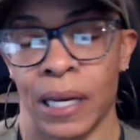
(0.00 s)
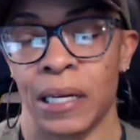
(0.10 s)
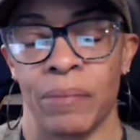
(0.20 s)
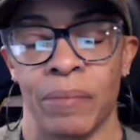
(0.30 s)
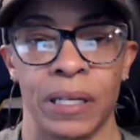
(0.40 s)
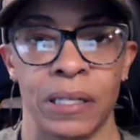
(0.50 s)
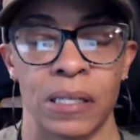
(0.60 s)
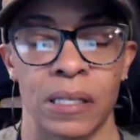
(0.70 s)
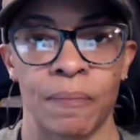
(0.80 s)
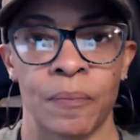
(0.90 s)

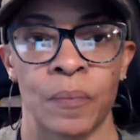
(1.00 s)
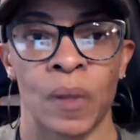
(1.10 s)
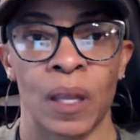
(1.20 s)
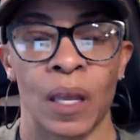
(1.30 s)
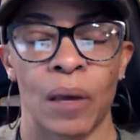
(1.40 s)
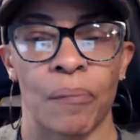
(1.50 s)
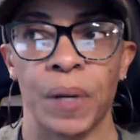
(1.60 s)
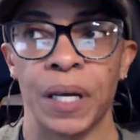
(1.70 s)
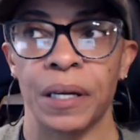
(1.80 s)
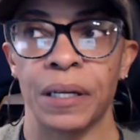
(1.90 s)
minutes.
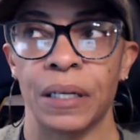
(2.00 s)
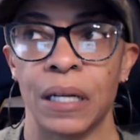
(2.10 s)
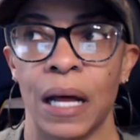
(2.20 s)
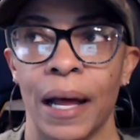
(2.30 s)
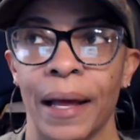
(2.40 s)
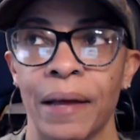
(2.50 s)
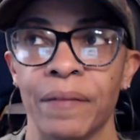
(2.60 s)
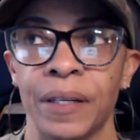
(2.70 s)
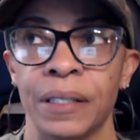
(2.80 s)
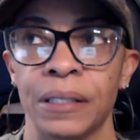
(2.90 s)
But
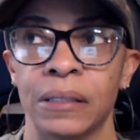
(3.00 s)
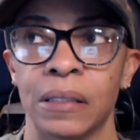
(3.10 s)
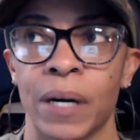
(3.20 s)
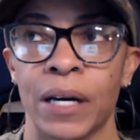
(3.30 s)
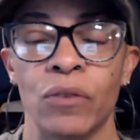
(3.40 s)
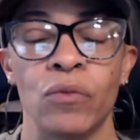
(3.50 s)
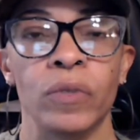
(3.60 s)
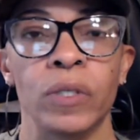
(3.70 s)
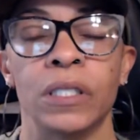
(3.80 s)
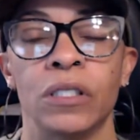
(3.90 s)
having somebody who
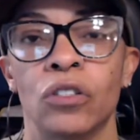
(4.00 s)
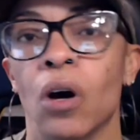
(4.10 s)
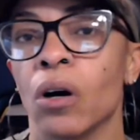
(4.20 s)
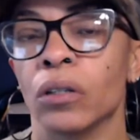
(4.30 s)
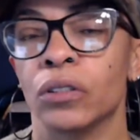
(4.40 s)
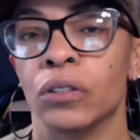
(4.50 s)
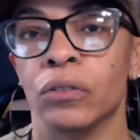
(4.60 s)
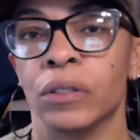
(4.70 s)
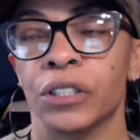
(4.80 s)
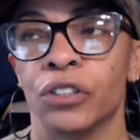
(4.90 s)
really talks to you
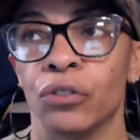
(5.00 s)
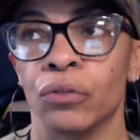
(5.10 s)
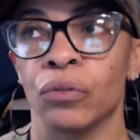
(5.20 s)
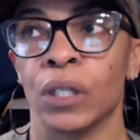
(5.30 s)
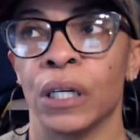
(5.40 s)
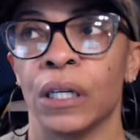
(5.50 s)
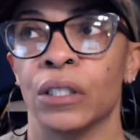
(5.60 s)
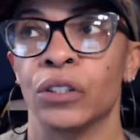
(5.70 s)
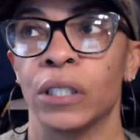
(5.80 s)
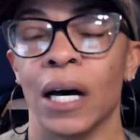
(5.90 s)
and gets you
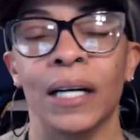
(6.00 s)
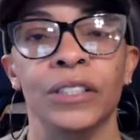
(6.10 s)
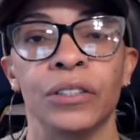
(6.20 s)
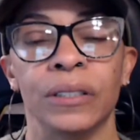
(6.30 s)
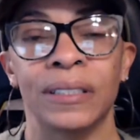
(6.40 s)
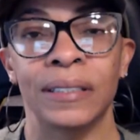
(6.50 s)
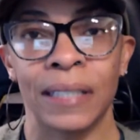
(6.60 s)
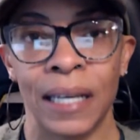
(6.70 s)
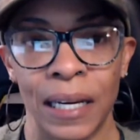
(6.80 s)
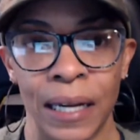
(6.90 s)
to
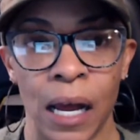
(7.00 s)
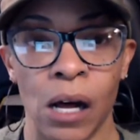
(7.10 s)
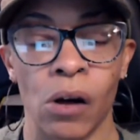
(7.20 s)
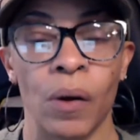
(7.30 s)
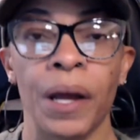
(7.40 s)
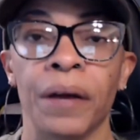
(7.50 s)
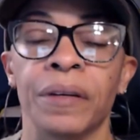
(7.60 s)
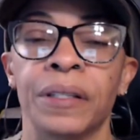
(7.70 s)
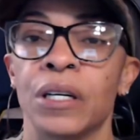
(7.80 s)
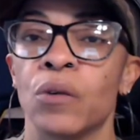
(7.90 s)
understand how
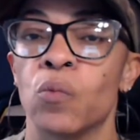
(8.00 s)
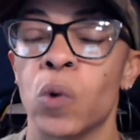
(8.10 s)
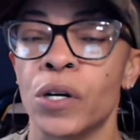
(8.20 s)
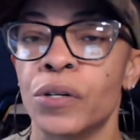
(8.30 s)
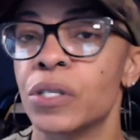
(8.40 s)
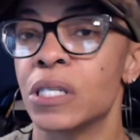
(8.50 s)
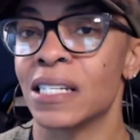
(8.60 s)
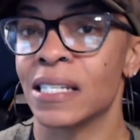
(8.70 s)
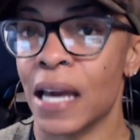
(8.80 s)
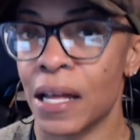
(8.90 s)
everything works
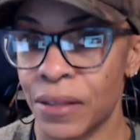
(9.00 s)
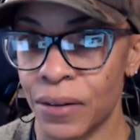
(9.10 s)
together,